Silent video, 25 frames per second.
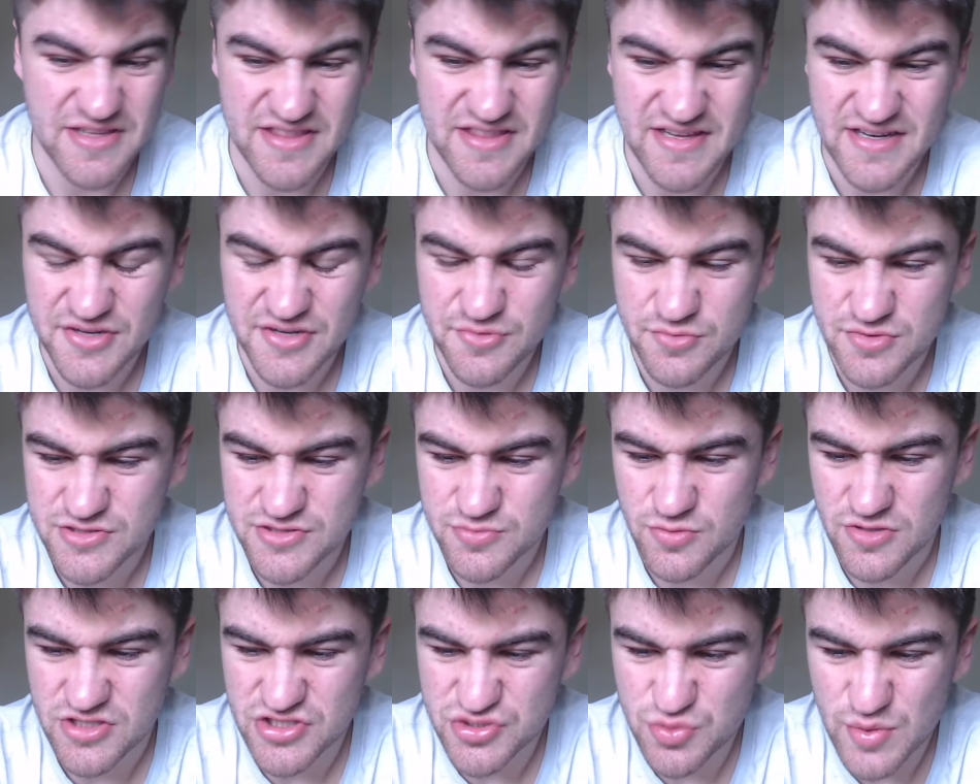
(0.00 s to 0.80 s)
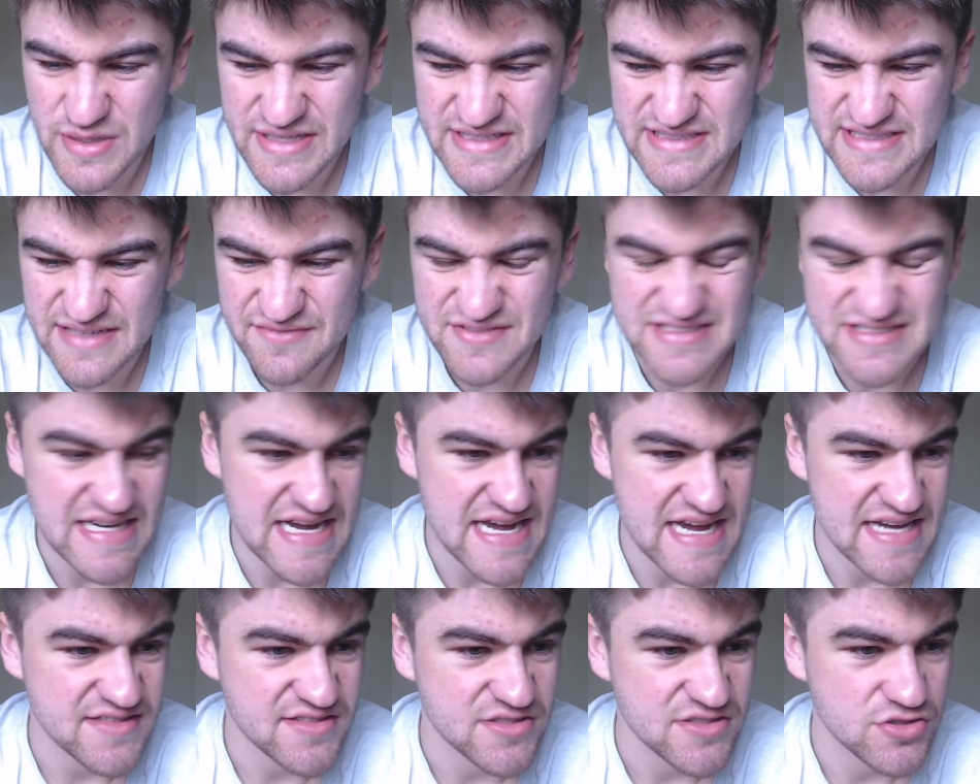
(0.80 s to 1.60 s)
I think it was, 27-8
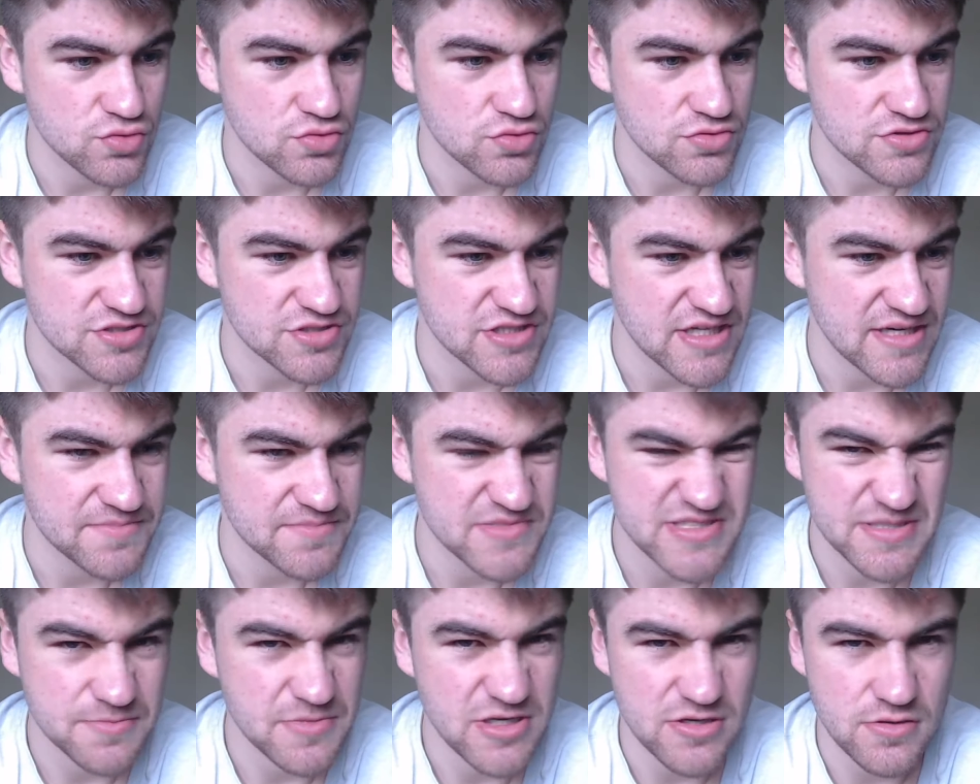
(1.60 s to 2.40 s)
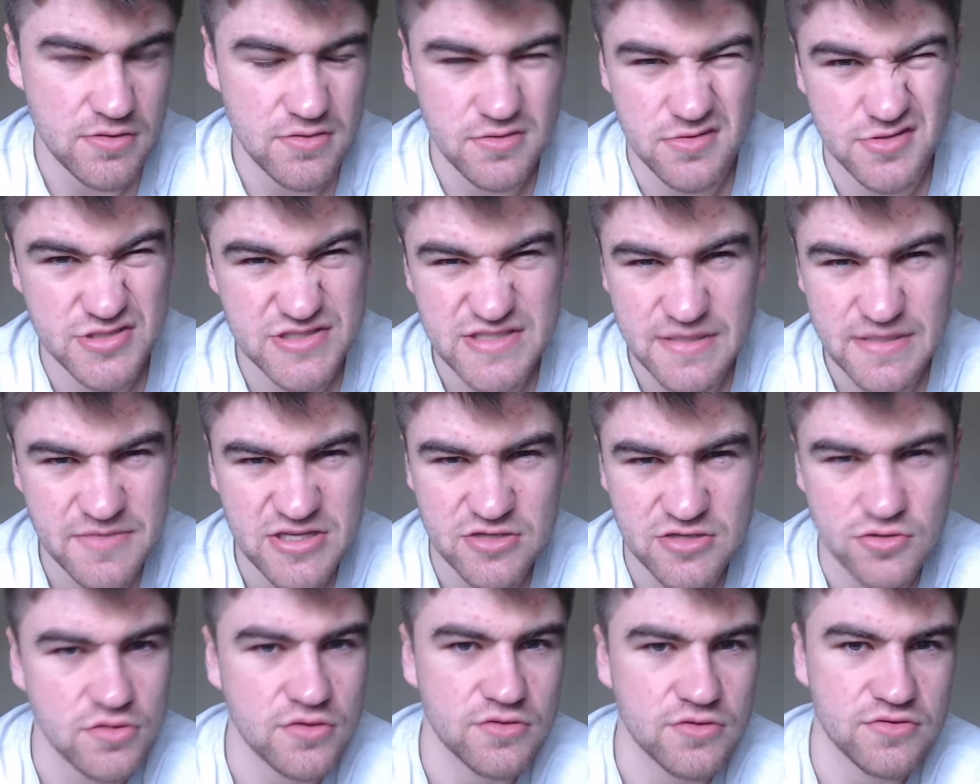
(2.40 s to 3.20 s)
at quarter time,
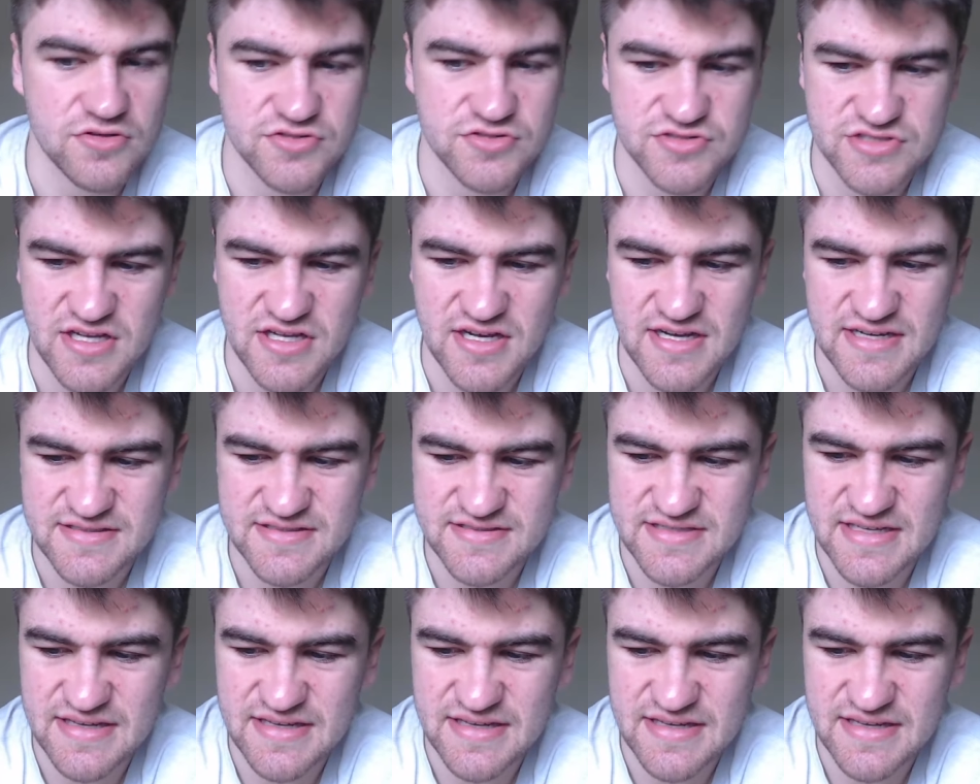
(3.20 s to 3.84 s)
something along those lines.